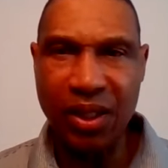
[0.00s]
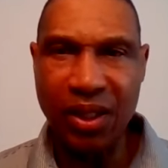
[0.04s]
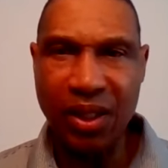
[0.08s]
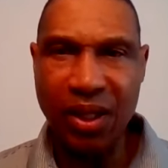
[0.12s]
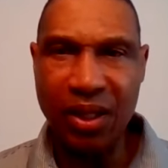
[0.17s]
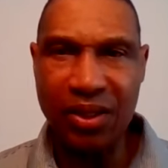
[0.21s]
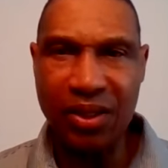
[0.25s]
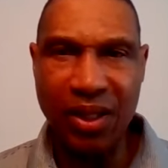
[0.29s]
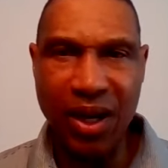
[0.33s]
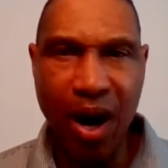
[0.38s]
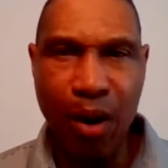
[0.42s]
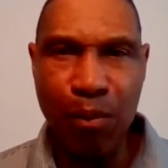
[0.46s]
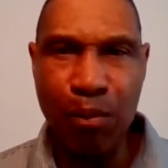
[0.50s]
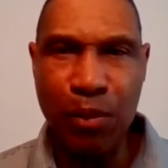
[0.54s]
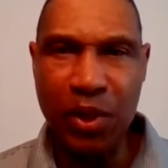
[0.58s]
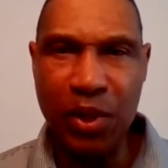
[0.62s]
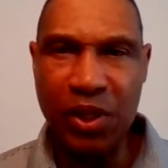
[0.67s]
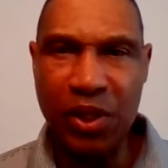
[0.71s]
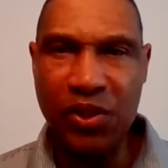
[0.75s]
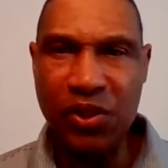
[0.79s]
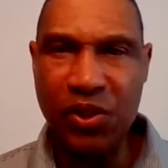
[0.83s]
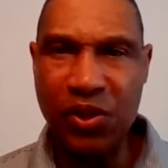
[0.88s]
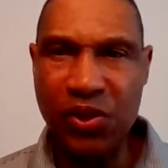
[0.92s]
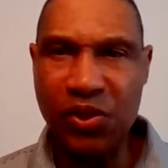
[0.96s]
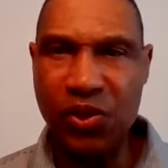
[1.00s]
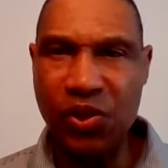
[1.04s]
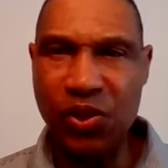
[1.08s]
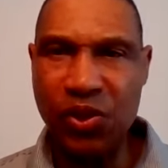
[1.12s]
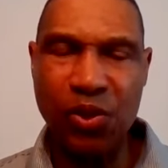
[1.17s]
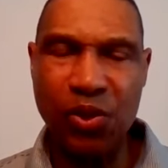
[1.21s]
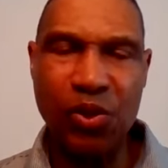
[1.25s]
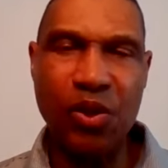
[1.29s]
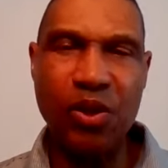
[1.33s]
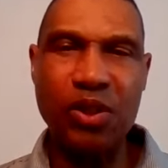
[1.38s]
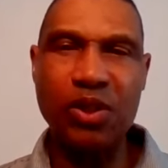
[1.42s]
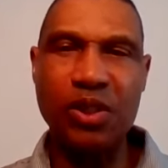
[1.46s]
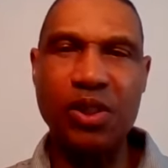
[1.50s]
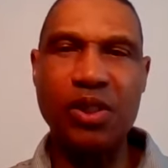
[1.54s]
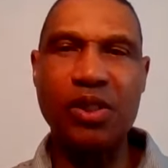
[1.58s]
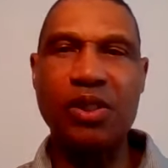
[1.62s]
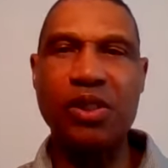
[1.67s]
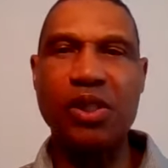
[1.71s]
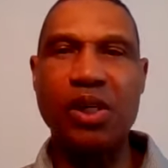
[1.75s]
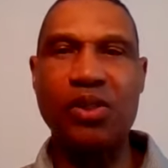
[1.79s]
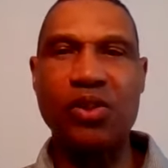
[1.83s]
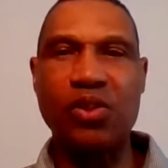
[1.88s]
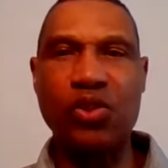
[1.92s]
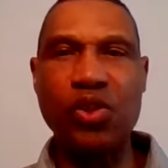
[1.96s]
Because in our business, George,
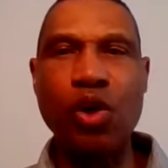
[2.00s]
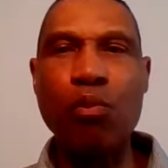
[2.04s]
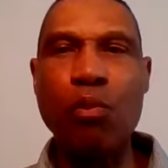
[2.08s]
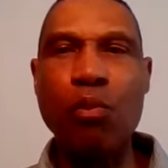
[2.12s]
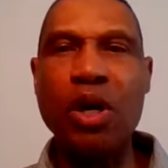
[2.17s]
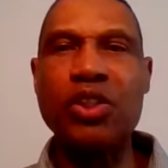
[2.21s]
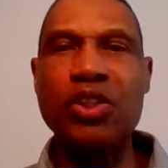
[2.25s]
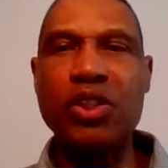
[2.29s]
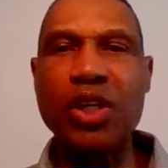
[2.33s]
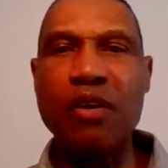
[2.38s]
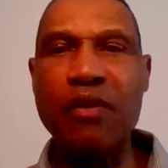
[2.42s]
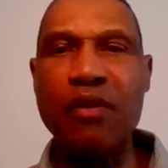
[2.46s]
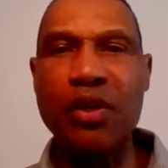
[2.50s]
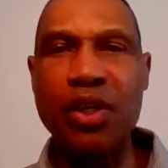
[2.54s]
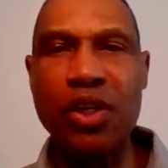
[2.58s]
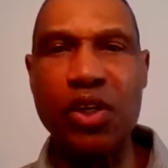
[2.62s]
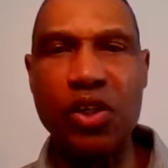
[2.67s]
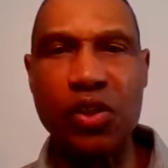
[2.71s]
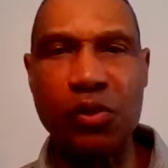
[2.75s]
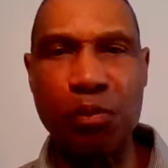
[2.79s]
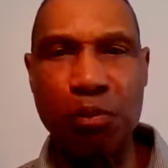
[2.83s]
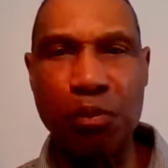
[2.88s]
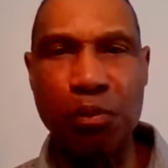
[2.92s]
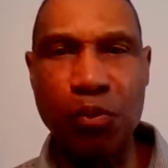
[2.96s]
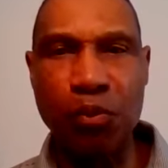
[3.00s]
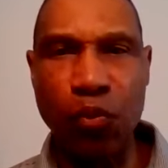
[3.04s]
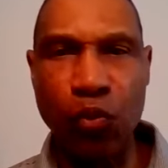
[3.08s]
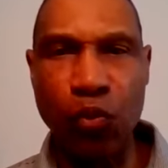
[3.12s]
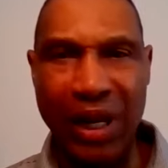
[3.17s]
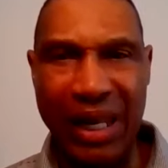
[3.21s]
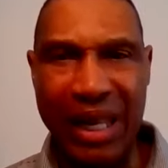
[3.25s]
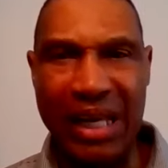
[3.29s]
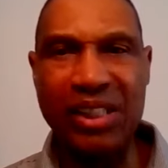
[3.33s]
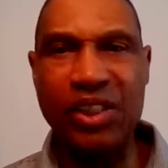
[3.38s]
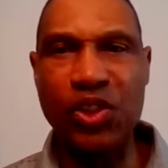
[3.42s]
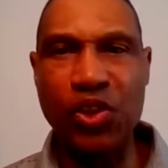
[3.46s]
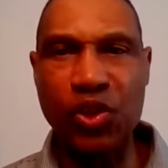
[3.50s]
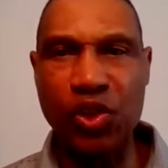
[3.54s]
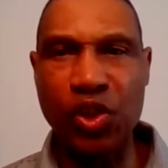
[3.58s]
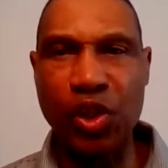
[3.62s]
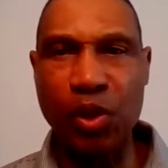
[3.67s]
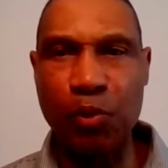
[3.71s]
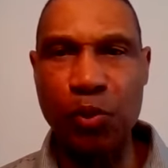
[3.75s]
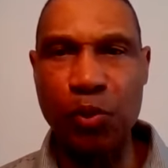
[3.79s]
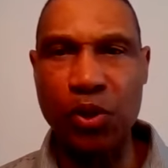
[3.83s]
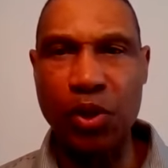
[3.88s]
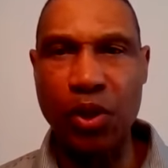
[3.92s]
it's so much of it is relationship